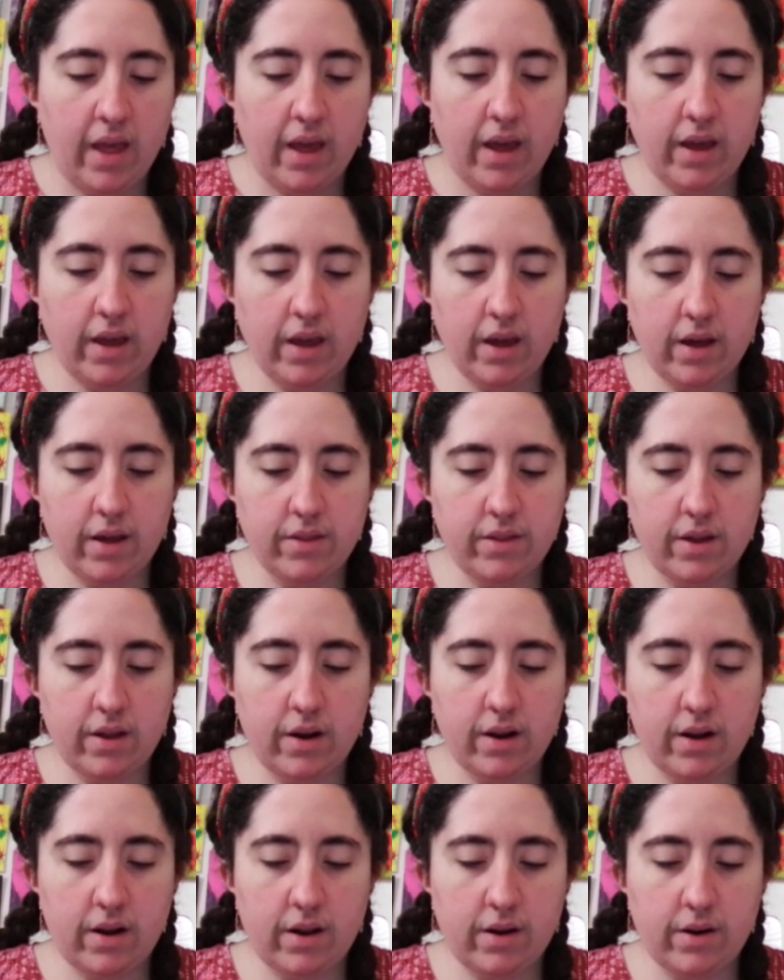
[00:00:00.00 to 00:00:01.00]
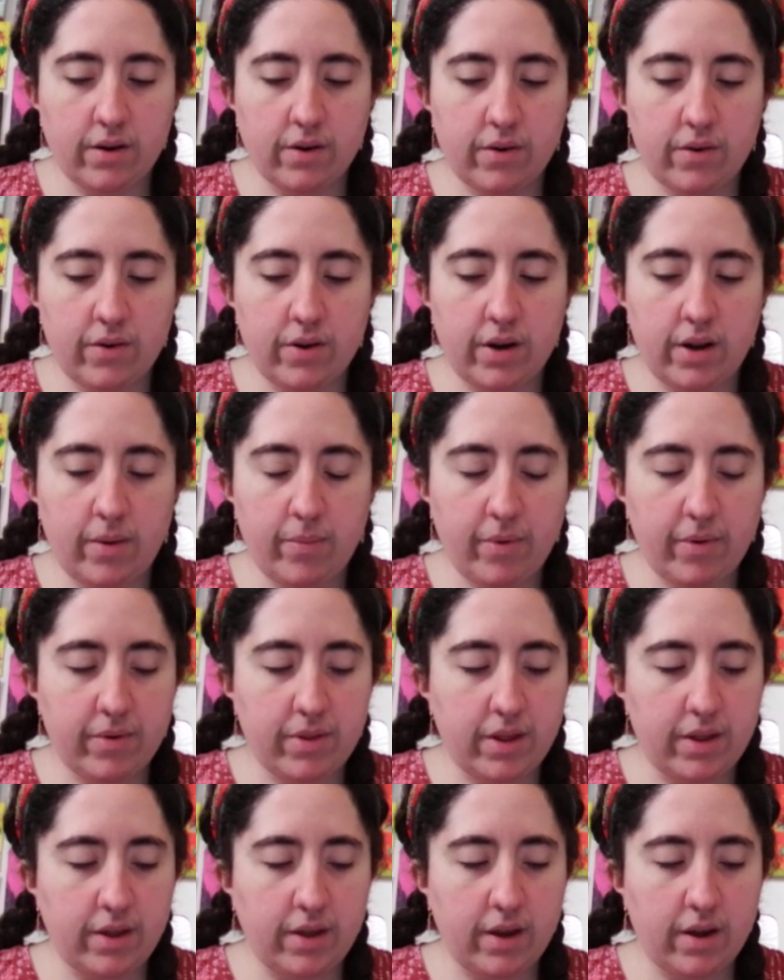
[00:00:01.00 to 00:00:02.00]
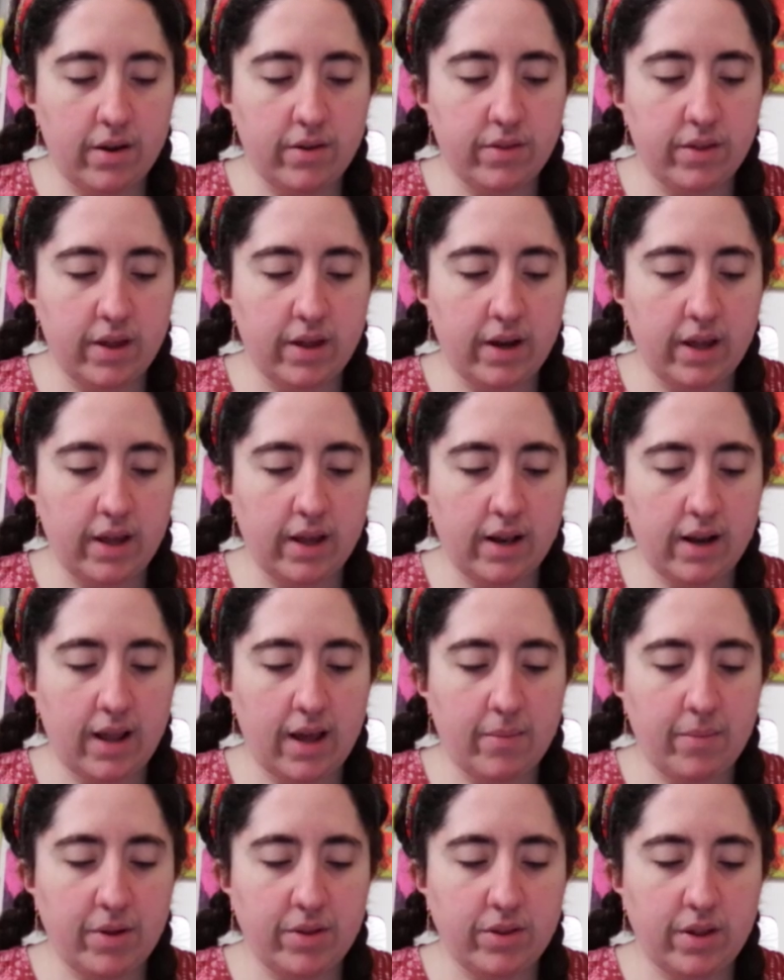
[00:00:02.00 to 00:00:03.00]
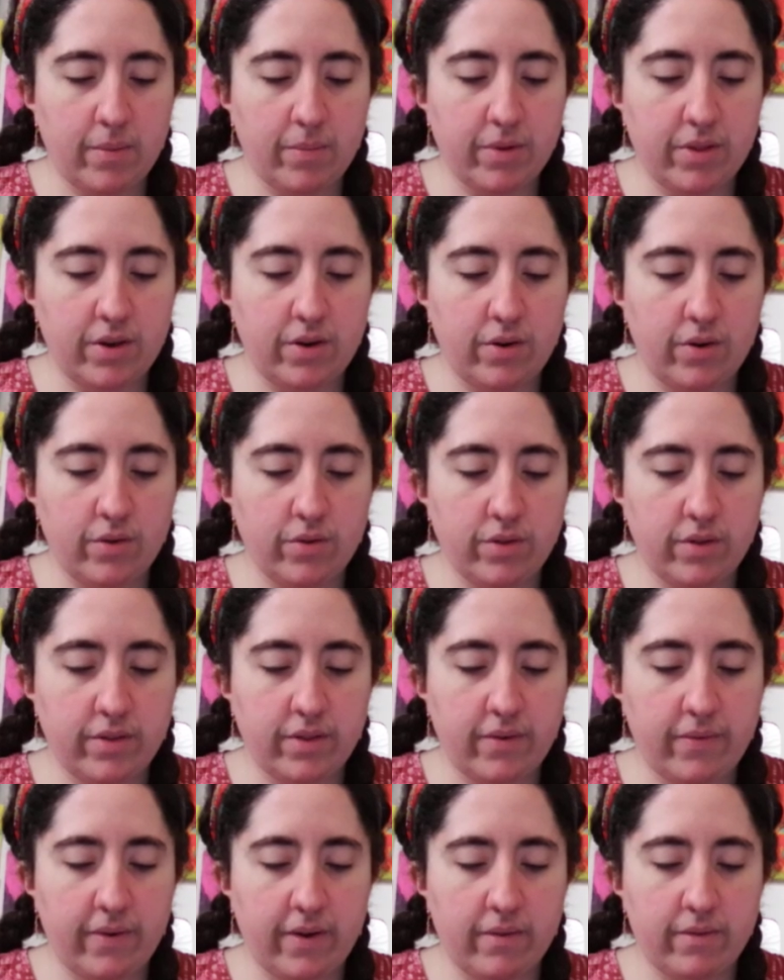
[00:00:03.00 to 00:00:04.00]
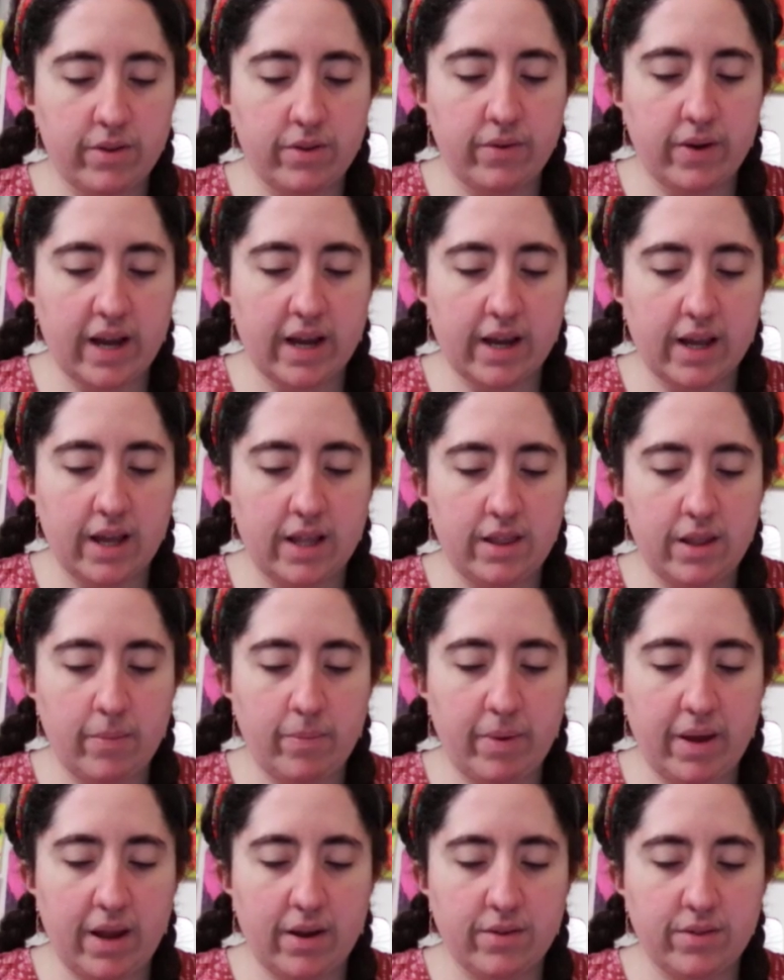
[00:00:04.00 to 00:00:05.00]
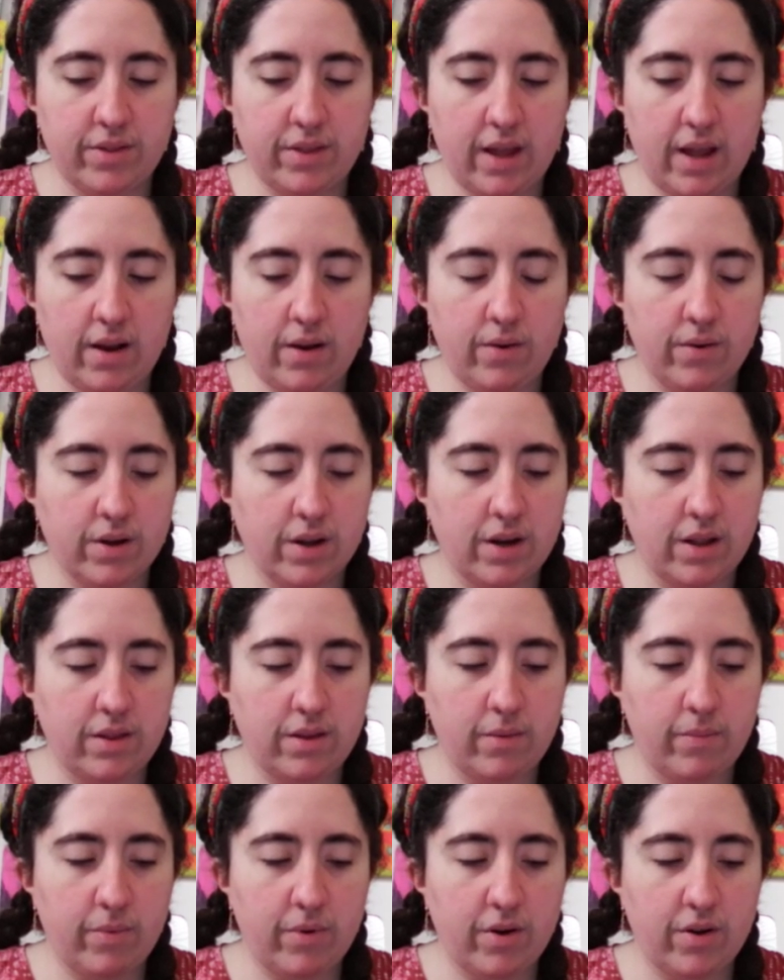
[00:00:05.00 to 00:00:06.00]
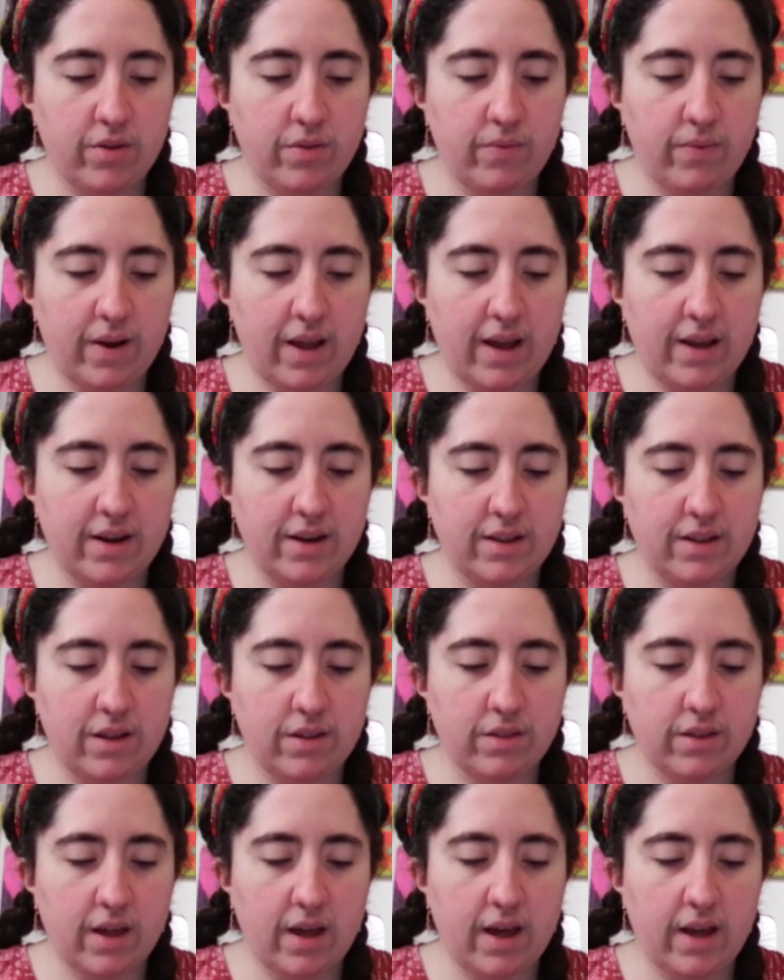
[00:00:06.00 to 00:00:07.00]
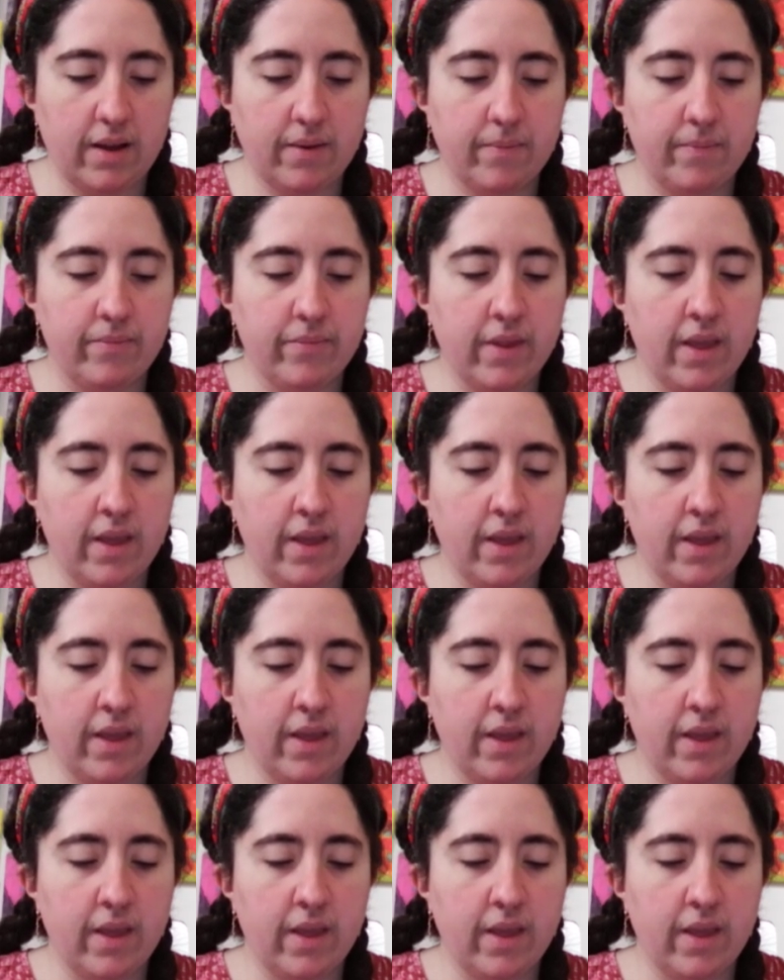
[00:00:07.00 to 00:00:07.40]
and he had done a lot of growing up over the years, and he climbed on top of the nose of the pharaoh dragon, and the pair stayed looking at the birds flying in the sky,